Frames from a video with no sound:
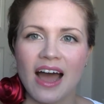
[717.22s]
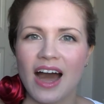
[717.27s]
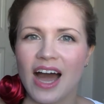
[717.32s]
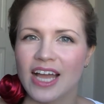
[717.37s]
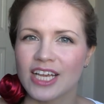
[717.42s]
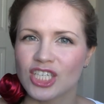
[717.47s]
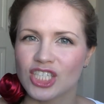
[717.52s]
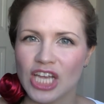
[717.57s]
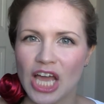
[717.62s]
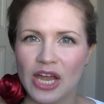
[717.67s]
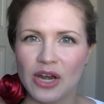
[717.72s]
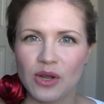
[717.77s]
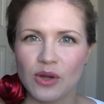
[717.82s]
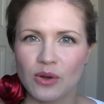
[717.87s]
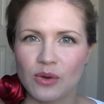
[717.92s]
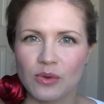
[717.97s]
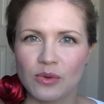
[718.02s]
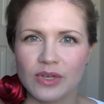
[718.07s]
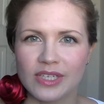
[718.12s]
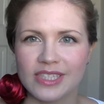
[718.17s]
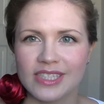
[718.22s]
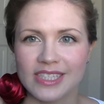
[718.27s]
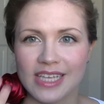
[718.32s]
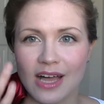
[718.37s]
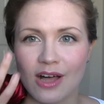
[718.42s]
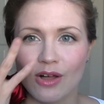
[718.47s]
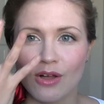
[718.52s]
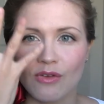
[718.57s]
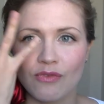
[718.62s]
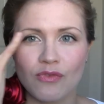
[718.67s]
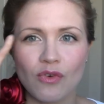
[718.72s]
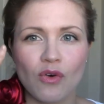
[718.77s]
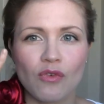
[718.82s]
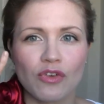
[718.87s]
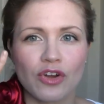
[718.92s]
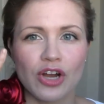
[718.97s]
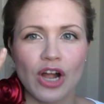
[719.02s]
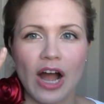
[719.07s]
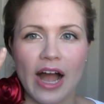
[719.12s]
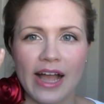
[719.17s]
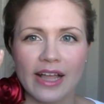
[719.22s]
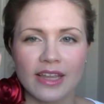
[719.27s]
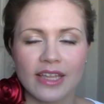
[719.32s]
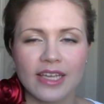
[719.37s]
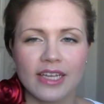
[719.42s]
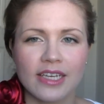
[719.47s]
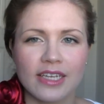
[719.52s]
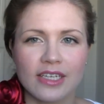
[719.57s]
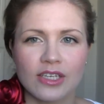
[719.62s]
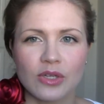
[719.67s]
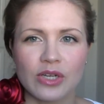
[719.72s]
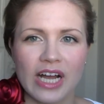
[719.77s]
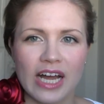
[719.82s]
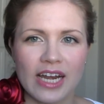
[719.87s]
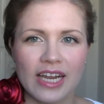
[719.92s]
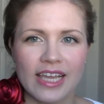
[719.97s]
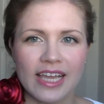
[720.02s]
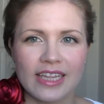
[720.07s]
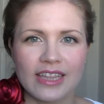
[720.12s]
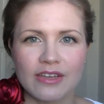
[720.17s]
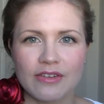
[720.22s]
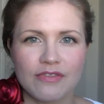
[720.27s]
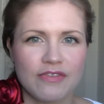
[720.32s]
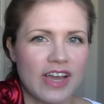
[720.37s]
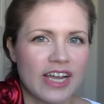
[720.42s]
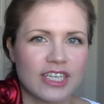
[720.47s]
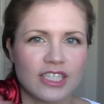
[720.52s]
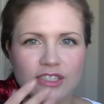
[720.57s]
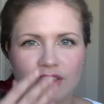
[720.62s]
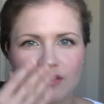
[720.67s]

eyeshadow itself over your eyelid, and you kind of get the effect